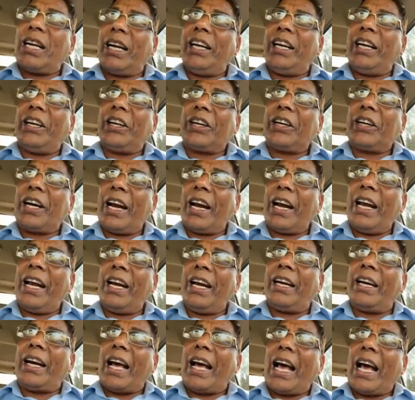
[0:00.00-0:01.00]

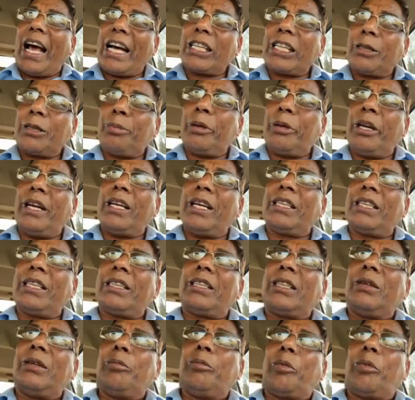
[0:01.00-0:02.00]
trained, experienced
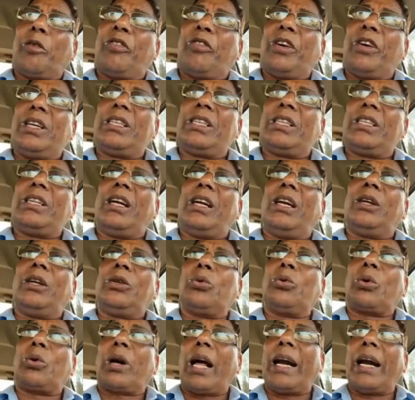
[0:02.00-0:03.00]
professional to
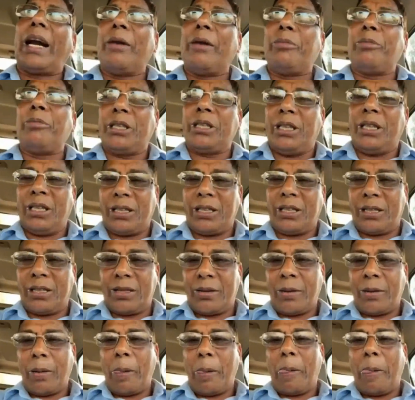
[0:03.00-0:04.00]
run a business.
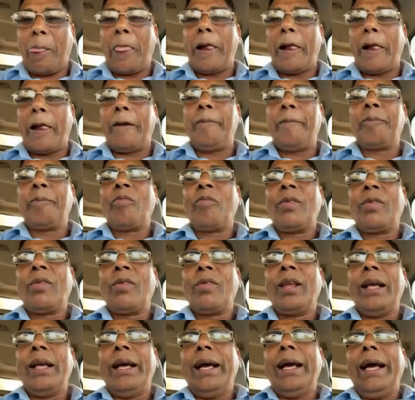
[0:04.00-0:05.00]

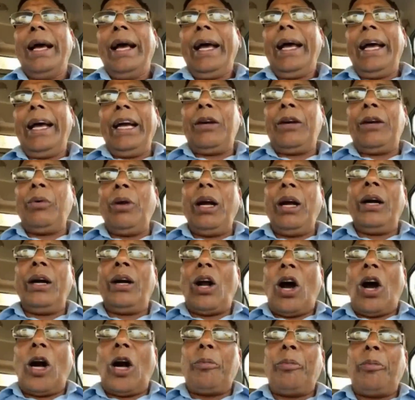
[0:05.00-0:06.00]
It will
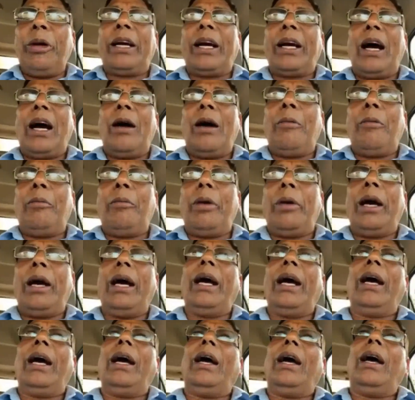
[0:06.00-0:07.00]
not become
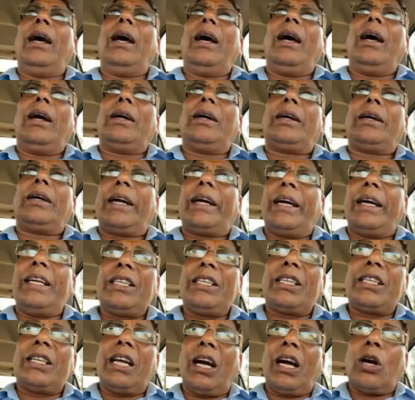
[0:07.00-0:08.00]
a
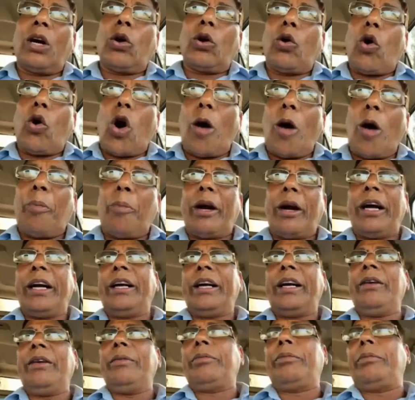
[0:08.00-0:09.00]
traditional
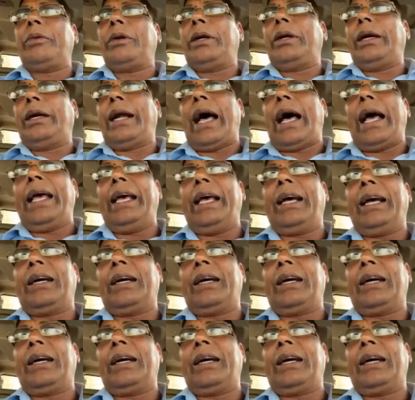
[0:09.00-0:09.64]
cooperative like